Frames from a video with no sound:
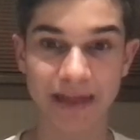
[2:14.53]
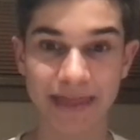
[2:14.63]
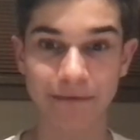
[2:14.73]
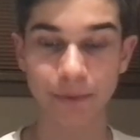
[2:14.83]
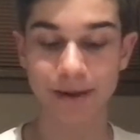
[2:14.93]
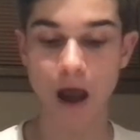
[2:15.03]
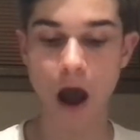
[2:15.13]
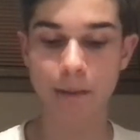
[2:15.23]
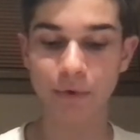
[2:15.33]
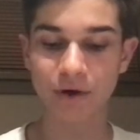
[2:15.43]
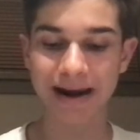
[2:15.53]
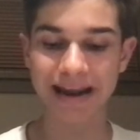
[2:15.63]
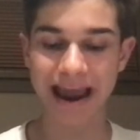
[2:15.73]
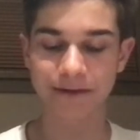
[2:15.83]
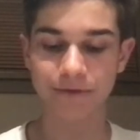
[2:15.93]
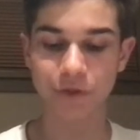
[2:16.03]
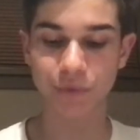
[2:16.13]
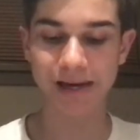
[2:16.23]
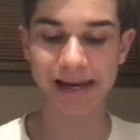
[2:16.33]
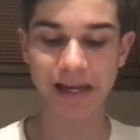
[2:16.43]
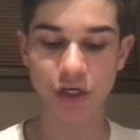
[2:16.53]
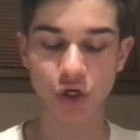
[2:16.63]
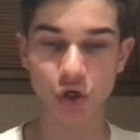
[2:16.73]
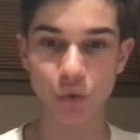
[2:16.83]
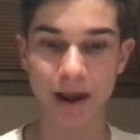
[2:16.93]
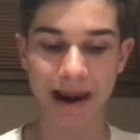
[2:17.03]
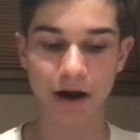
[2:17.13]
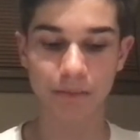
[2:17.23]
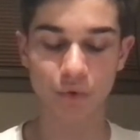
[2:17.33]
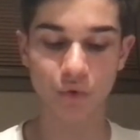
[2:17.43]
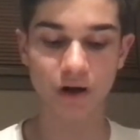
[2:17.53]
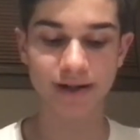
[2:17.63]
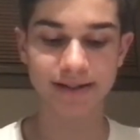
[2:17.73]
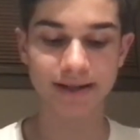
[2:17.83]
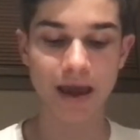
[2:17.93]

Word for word: and they will be operating out of 3 new airports: